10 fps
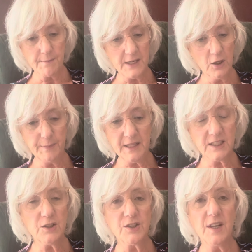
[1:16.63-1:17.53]
you know,
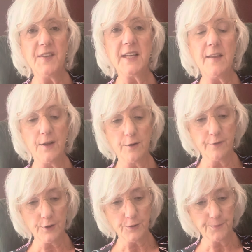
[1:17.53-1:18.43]
because there's nothing in there
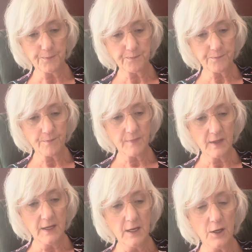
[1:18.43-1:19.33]
for you.
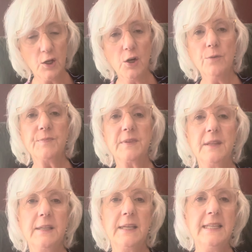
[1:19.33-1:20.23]
You know,
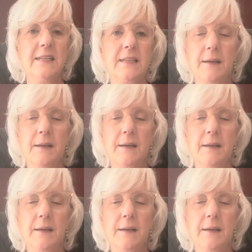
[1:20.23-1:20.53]
he's,